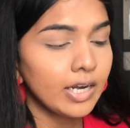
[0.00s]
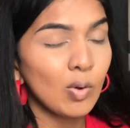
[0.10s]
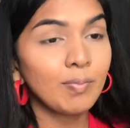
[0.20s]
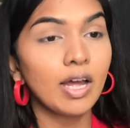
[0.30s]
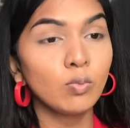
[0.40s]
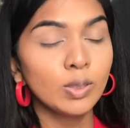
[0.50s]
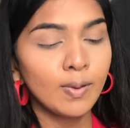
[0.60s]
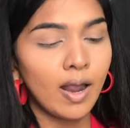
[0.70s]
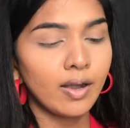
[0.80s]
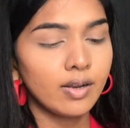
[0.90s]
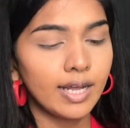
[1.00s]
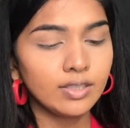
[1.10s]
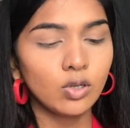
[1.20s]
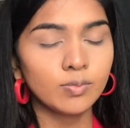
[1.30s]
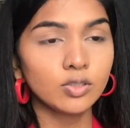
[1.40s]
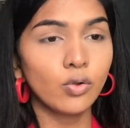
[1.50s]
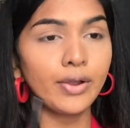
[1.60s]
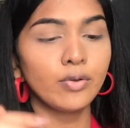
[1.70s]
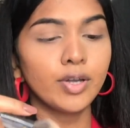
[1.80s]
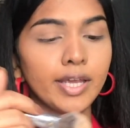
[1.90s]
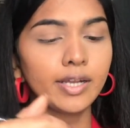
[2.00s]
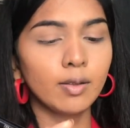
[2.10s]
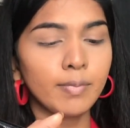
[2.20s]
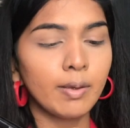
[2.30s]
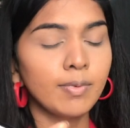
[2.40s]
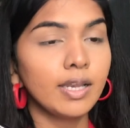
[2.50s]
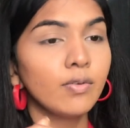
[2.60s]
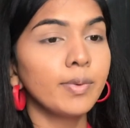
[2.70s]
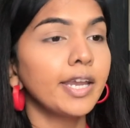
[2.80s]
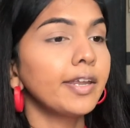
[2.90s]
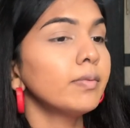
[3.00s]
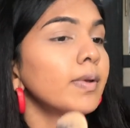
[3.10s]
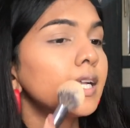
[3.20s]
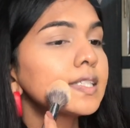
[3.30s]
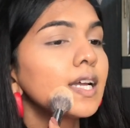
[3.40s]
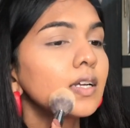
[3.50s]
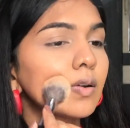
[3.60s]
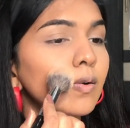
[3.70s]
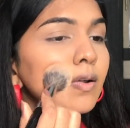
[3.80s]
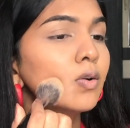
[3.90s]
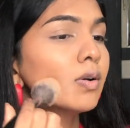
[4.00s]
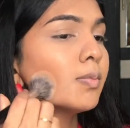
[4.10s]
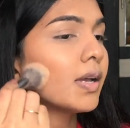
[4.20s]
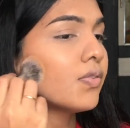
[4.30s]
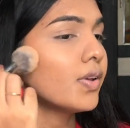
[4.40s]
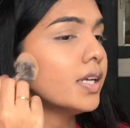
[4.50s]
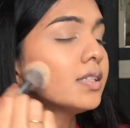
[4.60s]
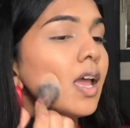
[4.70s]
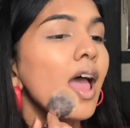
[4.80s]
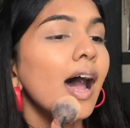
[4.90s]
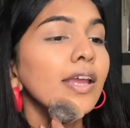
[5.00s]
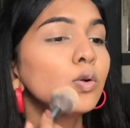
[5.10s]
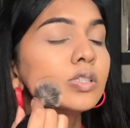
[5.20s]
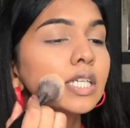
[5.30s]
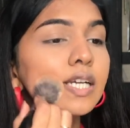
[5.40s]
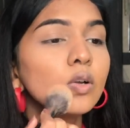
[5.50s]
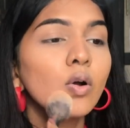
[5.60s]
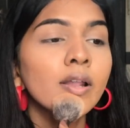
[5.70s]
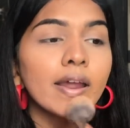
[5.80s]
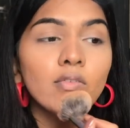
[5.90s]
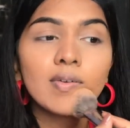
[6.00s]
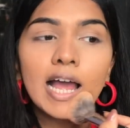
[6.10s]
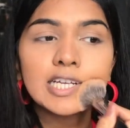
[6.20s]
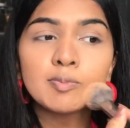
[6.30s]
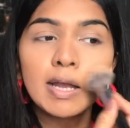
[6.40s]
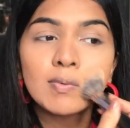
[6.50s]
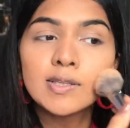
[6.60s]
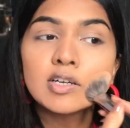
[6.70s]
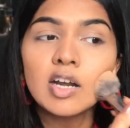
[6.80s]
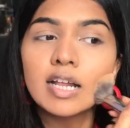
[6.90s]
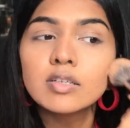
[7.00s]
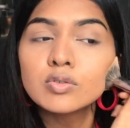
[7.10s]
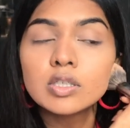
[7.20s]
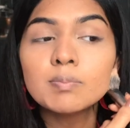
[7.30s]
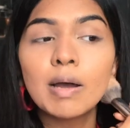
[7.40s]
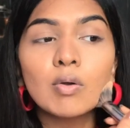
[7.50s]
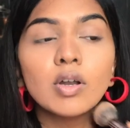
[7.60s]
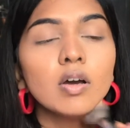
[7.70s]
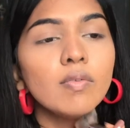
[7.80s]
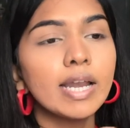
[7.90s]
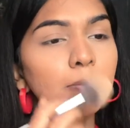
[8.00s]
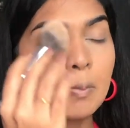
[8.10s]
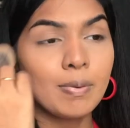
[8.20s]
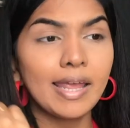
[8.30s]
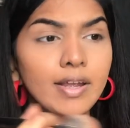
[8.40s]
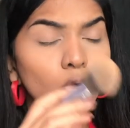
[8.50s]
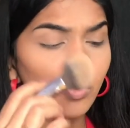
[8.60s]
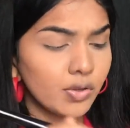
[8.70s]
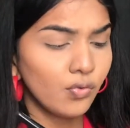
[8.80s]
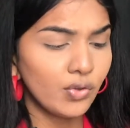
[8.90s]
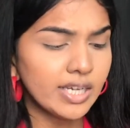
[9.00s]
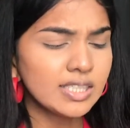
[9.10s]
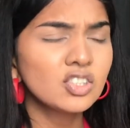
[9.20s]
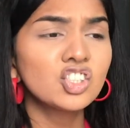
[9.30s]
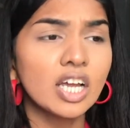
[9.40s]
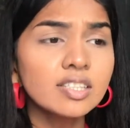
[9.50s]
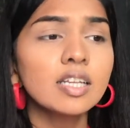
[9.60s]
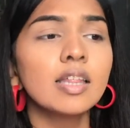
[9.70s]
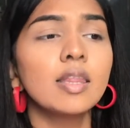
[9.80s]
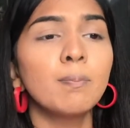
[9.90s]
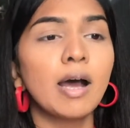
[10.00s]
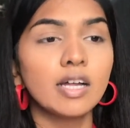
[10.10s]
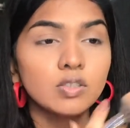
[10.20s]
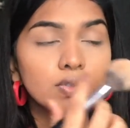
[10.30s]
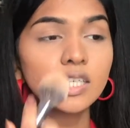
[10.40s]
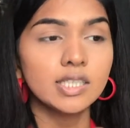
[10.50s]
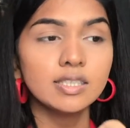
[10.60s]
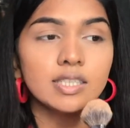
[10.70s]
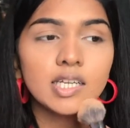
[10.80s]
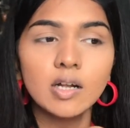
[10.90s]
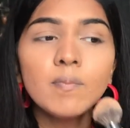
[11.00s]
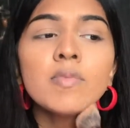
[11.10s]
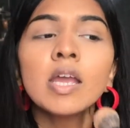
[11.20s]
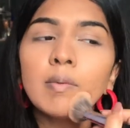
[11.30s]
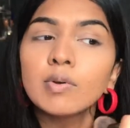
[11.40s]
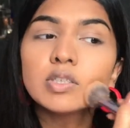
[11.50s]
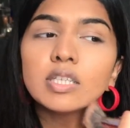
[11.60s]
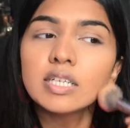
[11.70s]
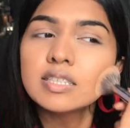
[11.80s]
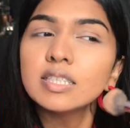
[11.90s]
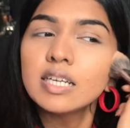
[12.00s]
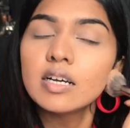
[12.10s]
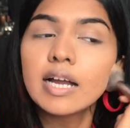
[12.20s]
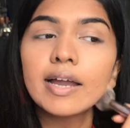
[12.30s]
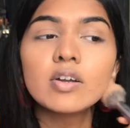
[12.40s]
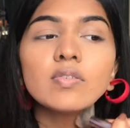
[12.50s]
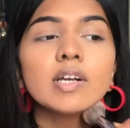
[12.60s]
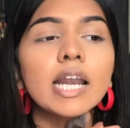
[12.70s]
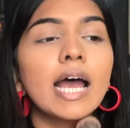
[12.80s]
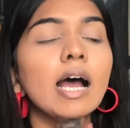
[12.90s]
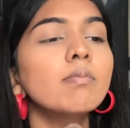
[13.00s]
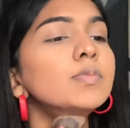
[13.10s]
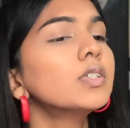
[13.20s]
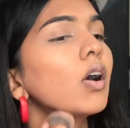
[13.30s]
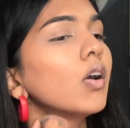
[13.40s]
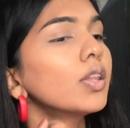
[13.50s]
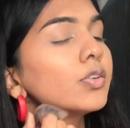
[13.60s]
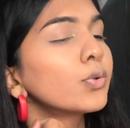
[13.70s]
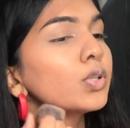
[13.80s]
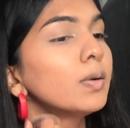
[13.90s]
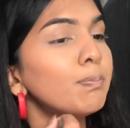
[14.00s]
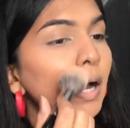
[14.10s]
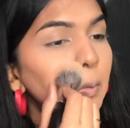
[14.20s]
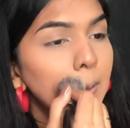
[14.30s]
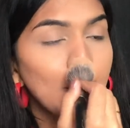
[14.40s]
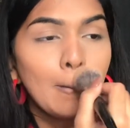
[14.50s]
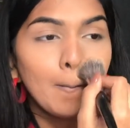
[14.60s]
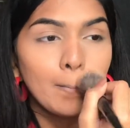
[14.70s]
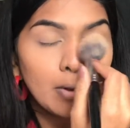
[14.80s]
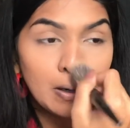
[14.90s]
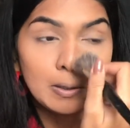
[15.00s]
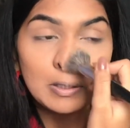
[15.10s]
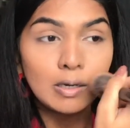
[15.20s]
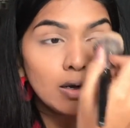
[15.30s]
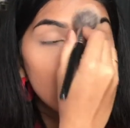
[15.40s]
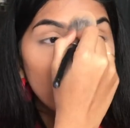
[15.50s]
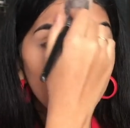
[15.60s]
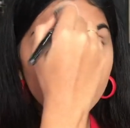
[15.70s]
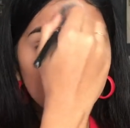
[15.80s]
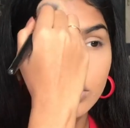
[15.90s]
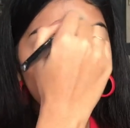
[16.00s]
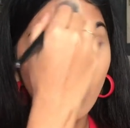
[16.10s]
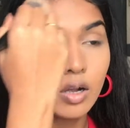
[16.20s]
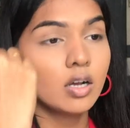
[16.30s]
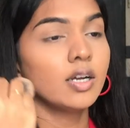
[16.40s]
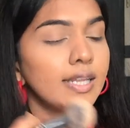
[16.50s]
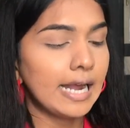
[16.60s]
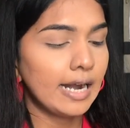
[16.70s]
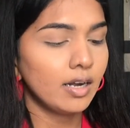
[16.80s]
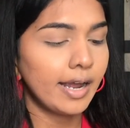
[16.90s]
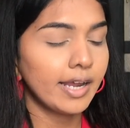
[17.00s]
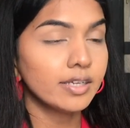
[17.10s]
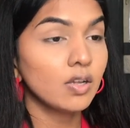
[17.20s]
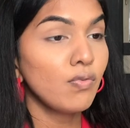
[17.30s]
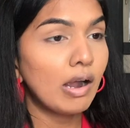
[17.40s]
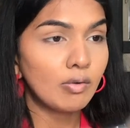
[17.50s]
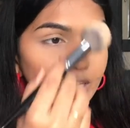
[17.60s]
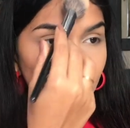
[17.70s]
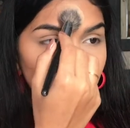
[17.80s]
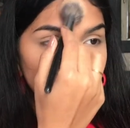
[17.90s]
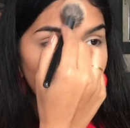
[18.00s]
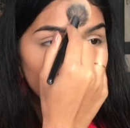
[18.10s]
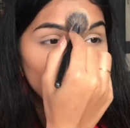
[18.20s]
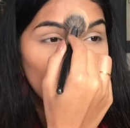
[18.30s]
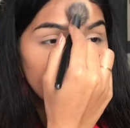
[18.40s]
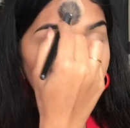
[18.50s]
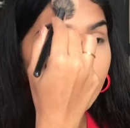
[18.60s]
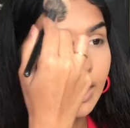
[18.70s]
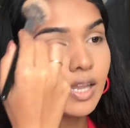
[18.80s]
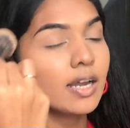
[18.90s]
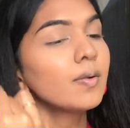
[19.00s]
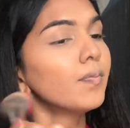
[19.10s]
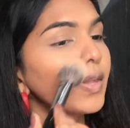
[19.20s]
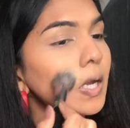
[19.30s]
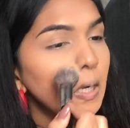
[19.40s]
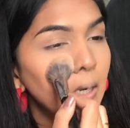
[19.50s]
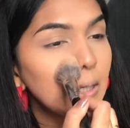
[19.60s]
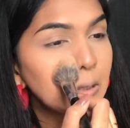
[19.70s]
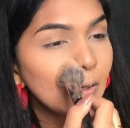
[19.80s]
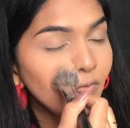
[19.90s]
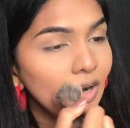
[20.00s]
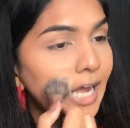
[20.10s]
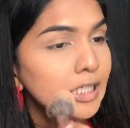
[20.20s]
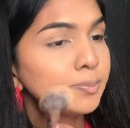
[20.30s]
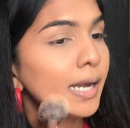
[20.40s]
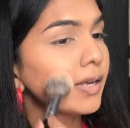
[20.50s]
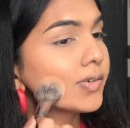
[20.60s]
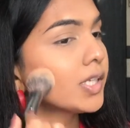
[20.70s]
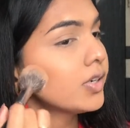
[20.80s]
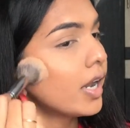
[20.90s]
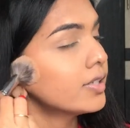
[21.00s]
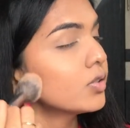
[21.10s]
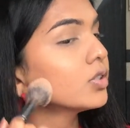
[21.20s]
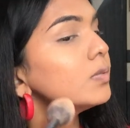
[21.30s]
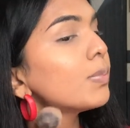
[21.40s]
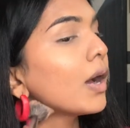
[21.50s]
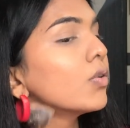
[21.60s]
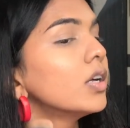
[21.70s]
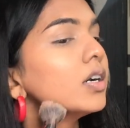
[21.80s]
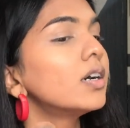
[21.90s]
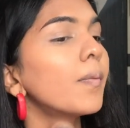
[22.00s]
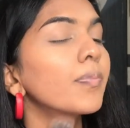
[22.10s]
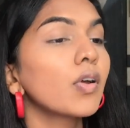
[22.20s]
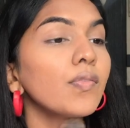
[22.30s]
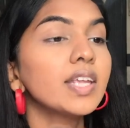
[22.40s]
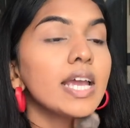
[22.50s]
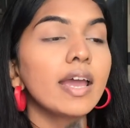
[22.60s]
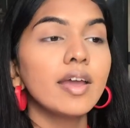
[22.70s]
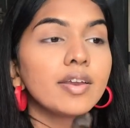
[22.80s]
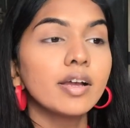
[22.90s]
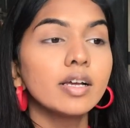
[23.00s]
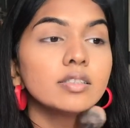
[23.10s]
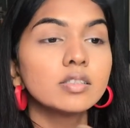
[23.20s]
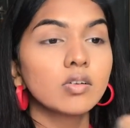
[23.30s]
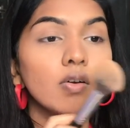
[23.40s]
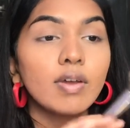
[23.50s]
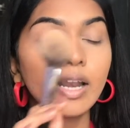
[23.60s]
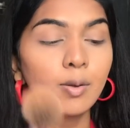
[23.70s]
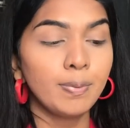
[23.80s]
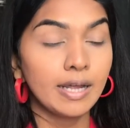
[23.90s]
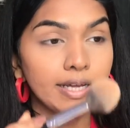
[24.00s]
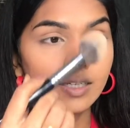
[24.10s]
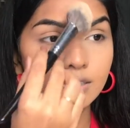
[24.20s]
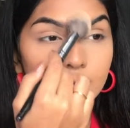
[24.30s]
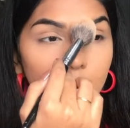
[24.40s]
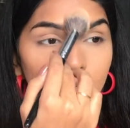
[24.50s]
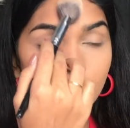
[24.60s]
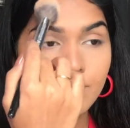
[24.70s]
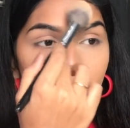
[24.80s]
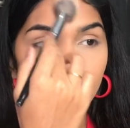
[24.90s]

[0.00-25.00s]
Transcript: Now I'm done with my under eyes so I'm just going to take the Maybelline medium and set all over my face. I usually don't get flashback with the translucent powder when I'm applying on the face. It's just the parts of the concealer because the concealer kind of grabs onto the powder a little stronger than I guess a foundation does. So I just get that a little flashback with the translucent powder on the areas where I apply concealer.